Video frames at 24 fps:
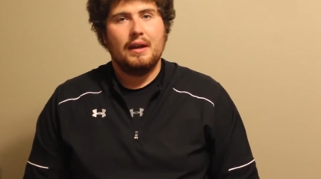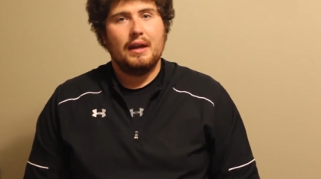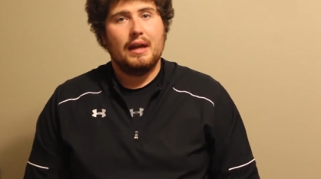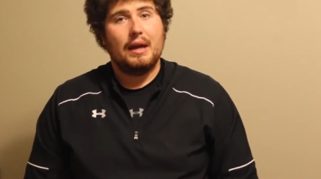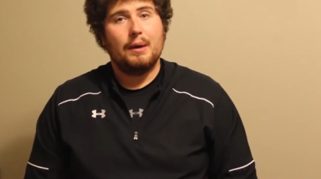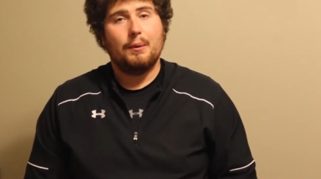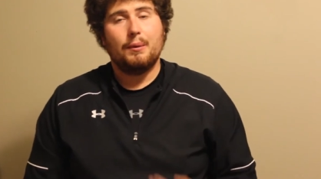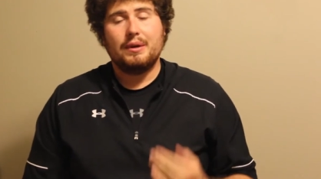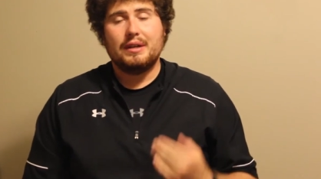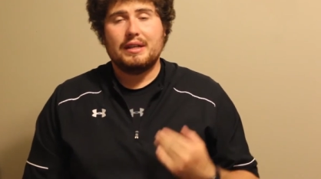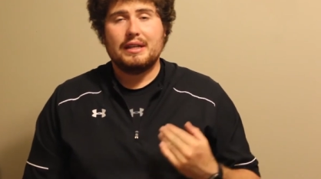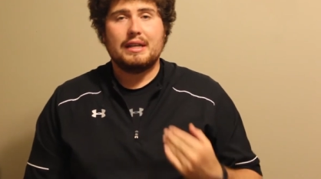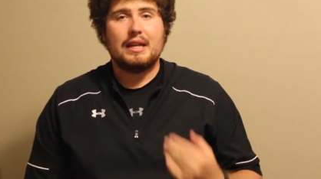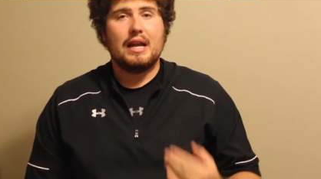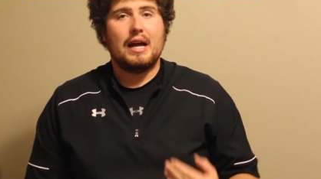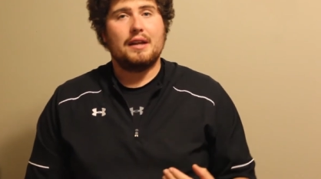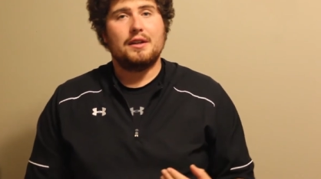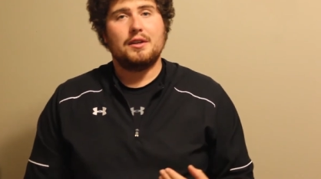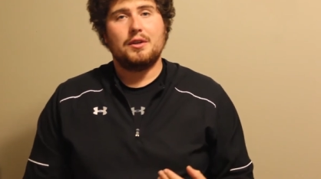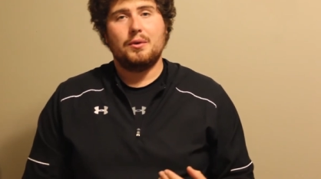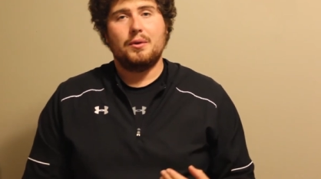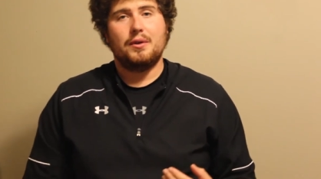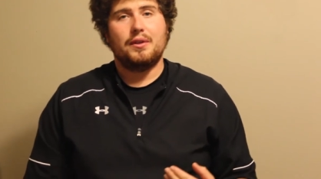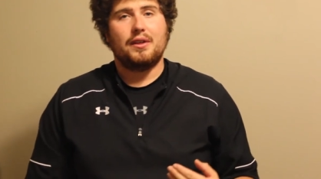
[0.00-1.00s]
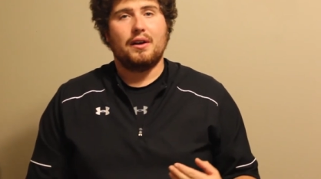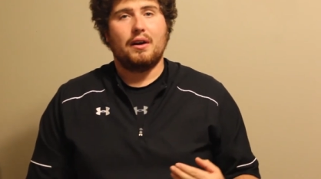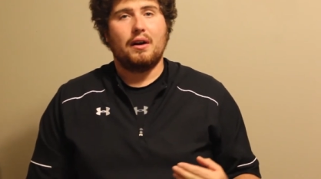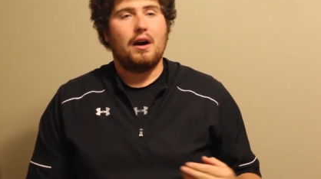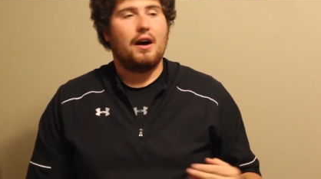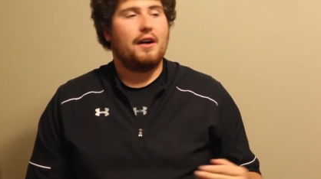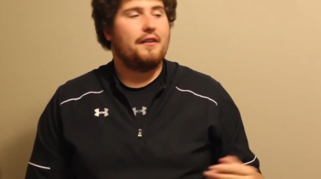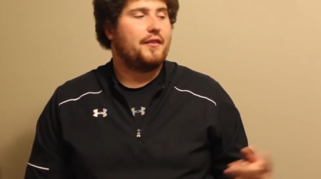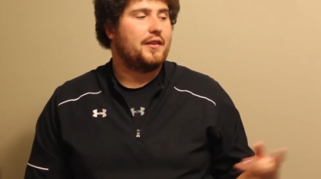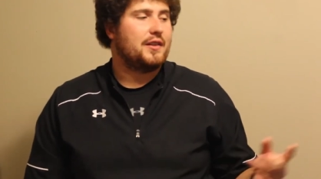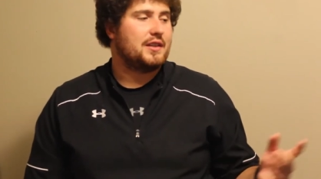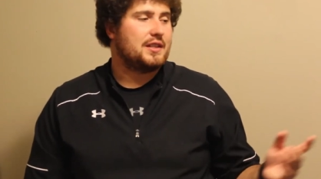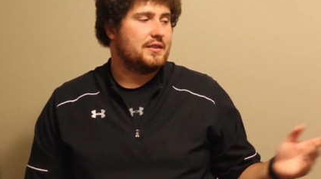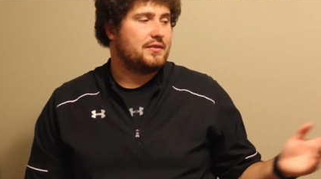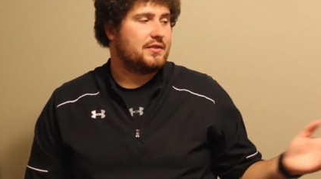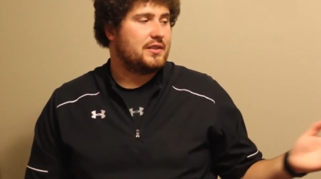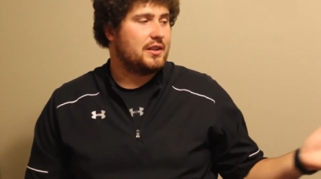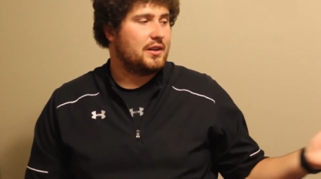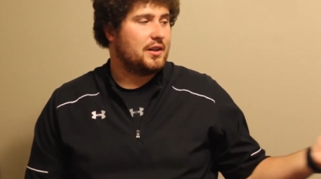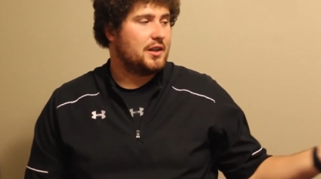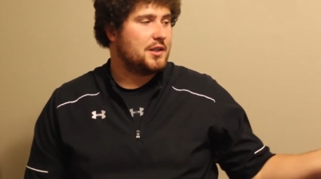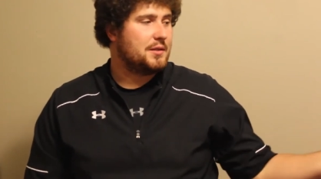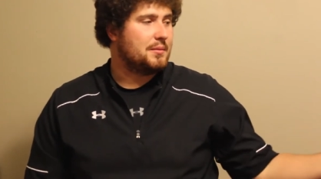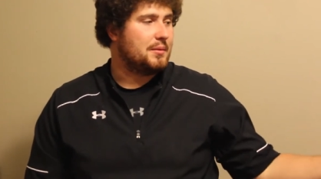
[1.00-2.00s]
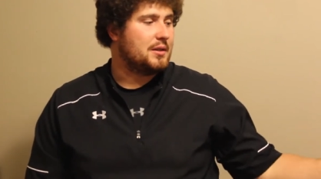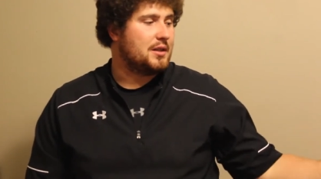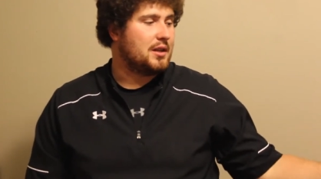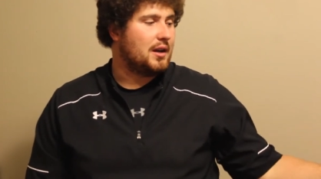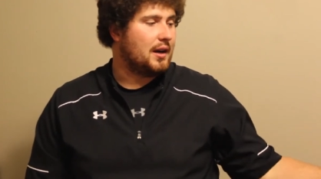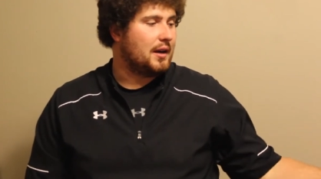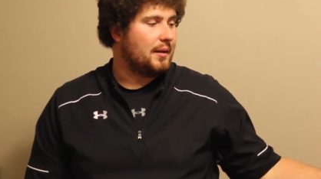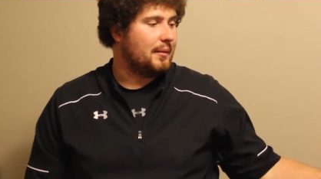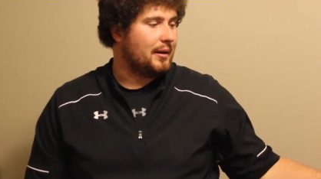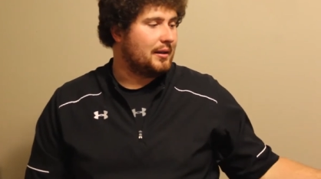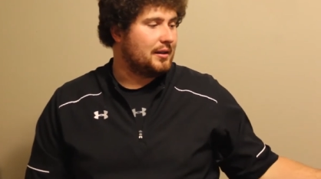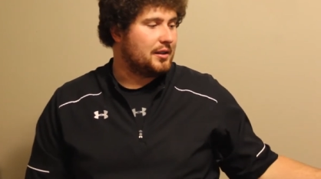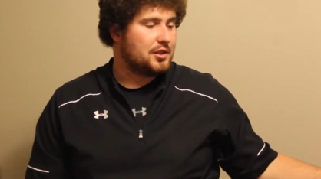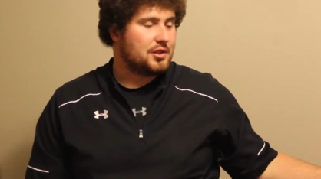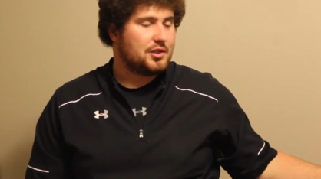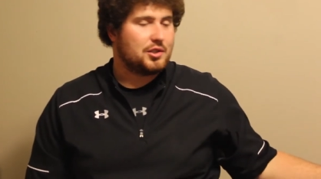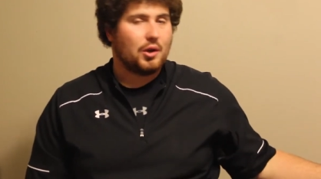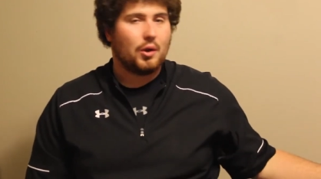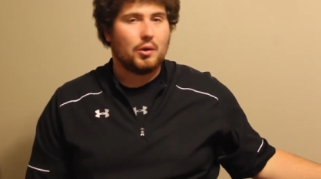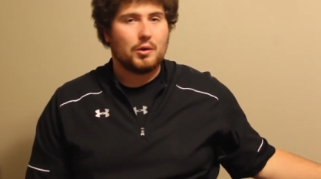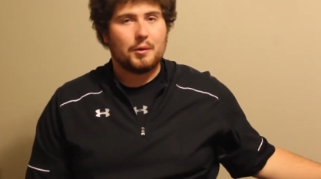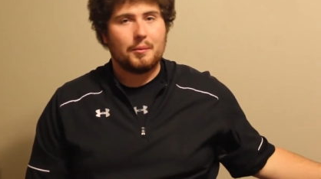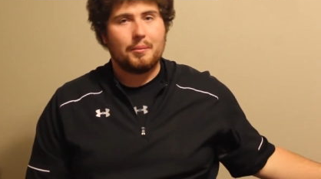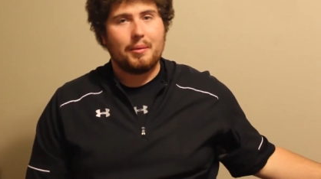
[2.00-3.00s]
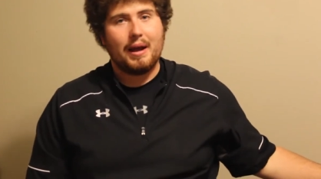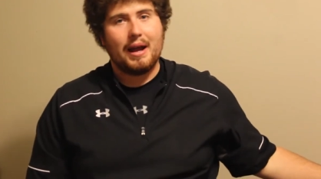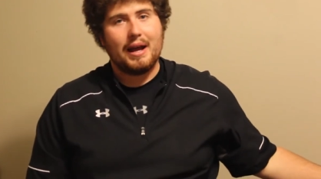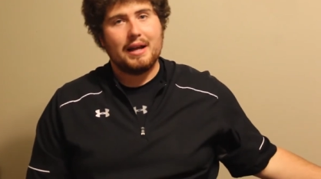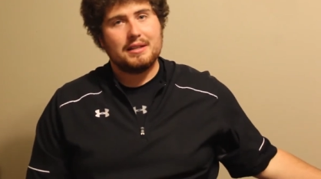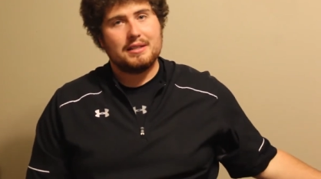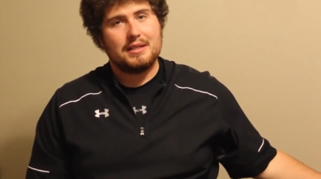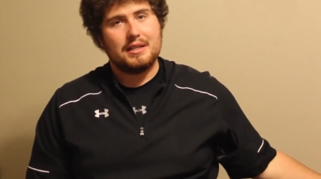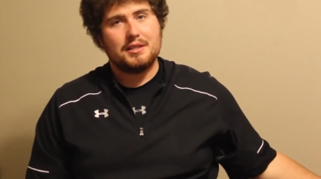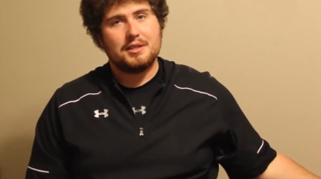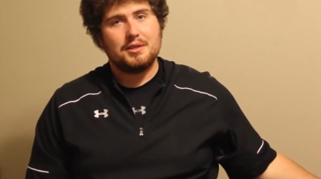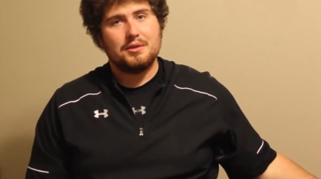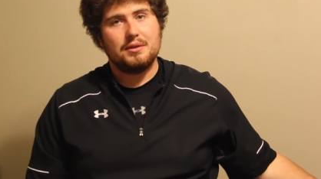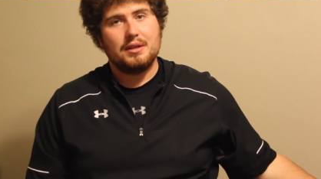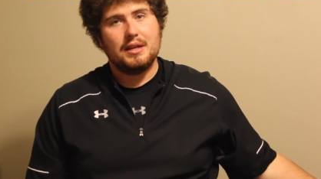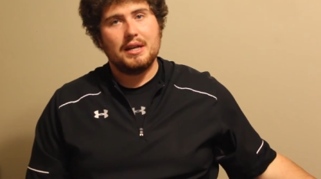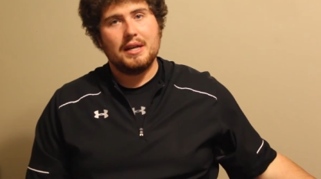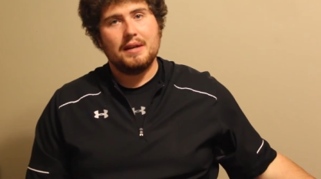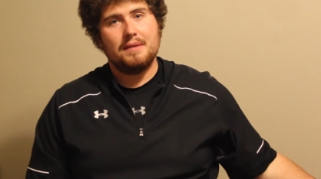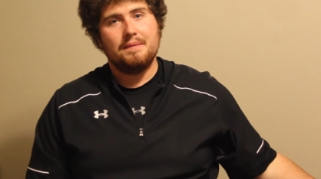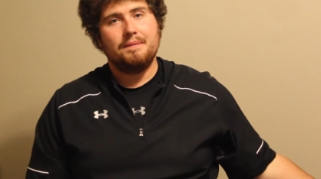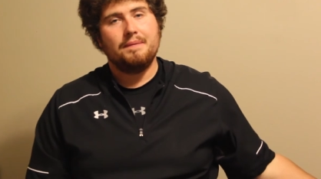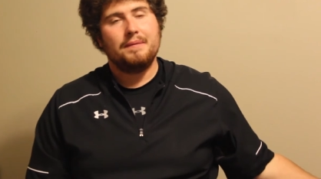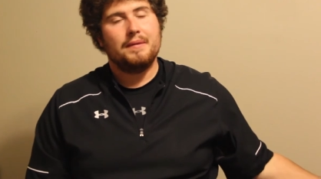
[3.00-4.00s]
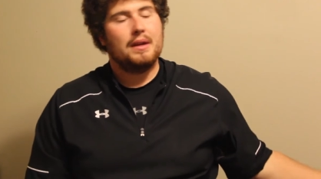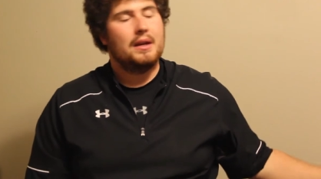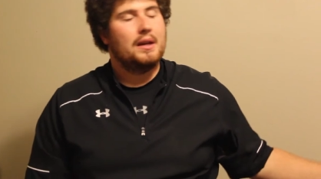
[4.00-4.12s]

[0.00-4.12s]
that we did not do with our offensive series, but talk about the shoulder pads that you need.